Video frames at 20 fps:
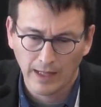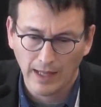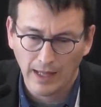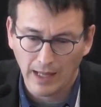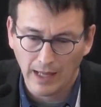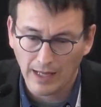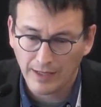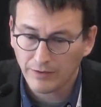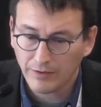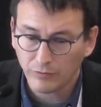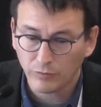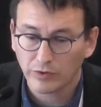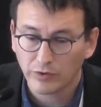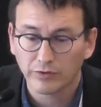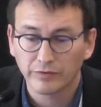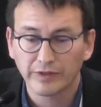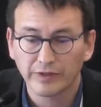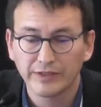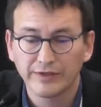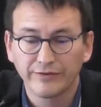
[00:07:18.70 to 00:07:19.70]
And we're
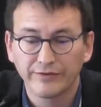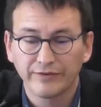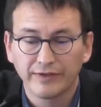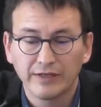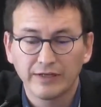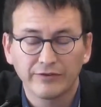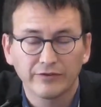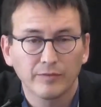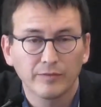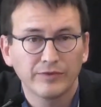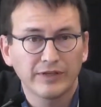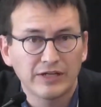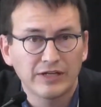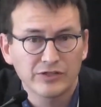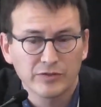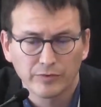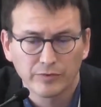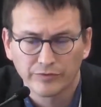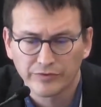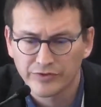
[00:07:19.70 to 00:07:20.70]
already seeing some
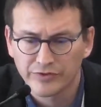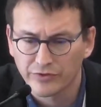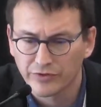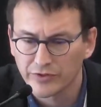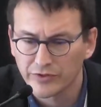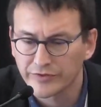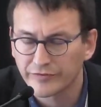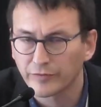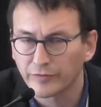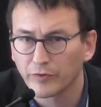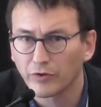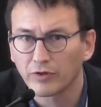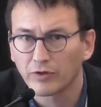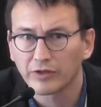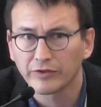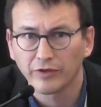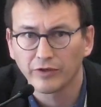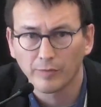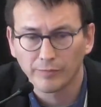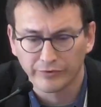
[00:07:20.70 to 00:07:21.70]
tangible results from early
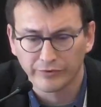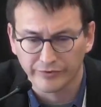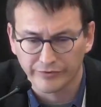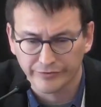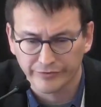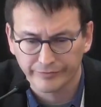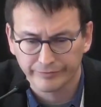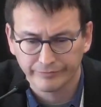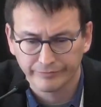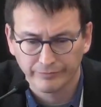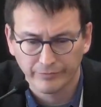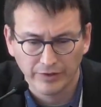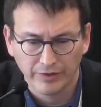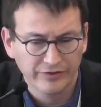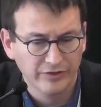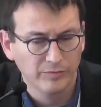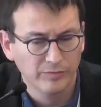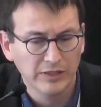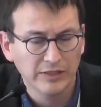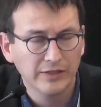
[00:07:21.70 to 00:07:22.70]
adopters.
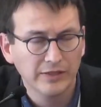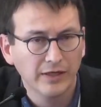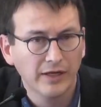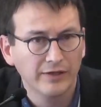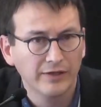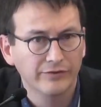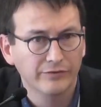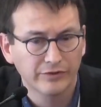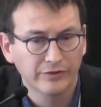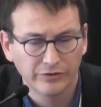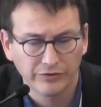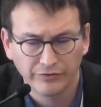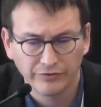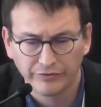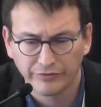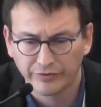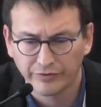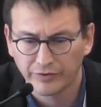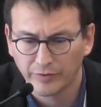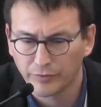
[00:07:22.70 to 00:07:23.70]
Tamedia has
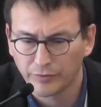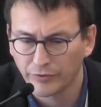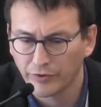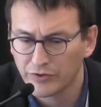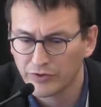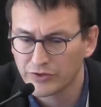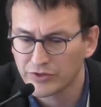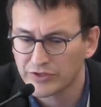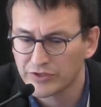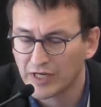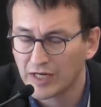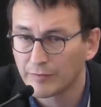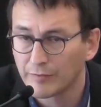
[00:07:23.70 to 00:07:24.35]
reduced the production time